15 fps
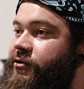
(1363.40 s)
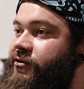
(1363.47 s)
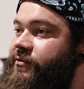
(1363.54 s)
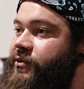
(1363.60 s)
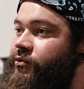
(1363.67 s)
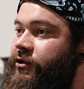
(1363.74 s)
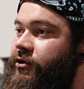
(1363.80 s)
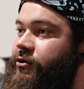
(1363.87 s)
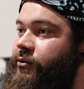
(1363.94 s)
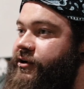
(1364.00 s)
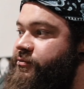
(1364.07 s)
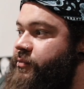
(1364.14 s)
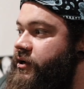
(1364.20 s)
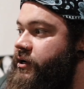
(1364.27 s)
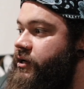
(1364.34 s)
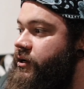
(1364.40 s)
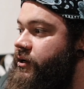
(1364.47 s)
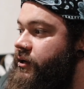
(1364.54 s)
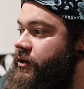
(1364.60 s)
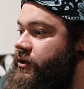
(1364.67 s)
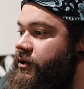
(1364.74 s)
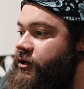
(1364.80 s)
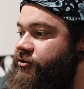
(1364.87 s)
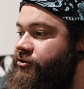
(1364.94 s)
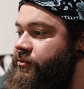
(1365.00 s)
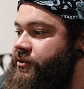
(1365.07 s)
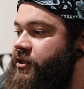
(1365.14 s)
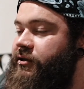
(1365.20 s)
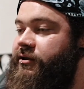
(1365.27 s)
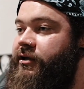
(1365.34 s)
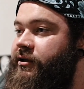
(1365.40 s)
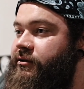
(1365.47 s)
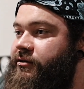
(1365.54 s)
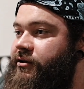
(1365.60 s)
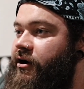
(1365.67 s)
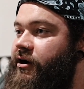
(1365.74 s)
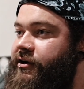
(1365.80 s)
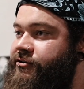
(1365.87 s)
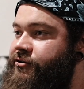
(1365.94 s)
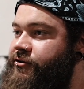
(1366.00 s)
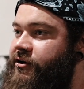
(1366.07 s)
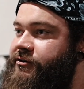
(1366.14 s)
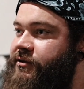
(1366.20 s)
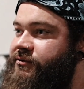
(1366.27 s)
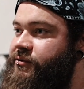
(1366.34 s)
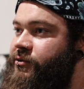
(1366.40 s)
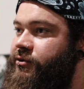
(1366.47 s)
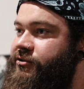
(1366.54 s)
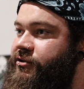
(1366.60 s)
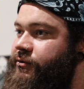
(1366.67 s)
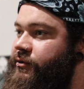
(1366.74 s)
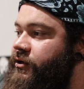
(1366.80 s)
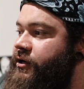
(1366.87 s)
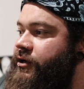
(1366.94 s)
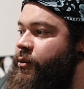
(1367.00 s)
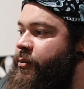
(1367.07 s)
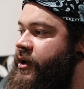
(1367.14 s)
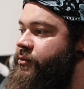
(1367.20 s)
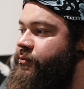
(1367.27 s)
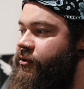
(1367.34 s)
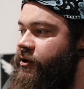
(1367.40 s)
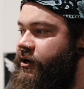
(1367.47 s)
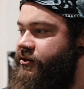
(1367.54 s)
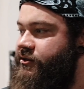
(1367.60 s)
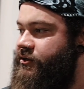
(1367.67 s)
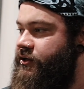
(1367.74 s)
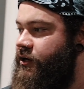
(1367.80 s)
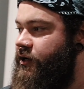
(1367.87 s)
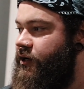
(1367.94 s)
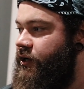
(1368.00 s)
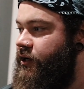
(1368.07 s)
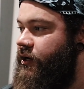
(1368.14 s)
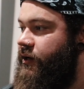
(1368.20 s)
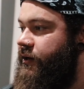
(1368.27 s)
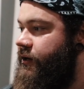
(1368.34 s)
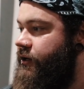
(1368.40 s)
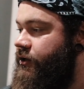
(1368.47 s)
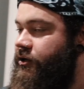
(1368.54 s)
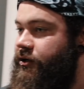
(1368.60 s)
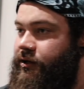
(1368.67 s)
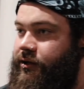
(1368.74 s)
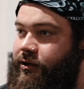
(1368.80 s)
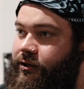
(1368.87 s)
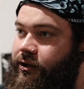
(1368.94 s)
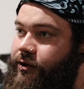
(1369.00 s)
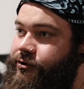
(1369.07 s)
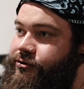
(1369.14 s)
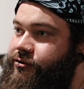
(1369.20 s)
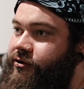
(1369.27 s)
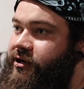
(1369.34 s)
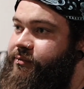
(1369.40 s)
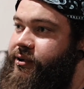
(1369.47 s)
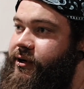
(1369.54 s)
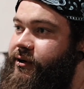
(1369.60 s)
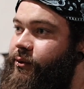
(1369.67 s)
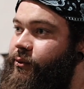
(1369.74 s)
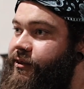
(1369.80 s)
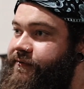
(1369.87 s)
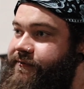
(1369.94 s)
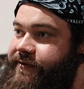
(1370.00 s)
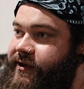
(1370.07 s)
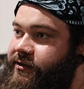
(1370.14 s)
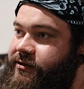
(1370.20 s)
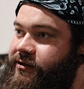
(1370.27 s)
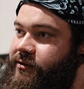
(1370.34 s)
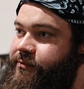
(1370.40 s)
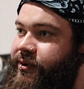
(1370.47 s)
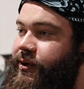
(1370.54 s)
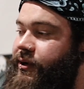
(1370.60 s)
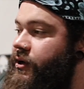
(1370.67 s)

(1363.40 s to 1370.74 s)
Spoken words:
movement will always be something that targets the triceps more. So we're looking at pin press, close grip with feet up,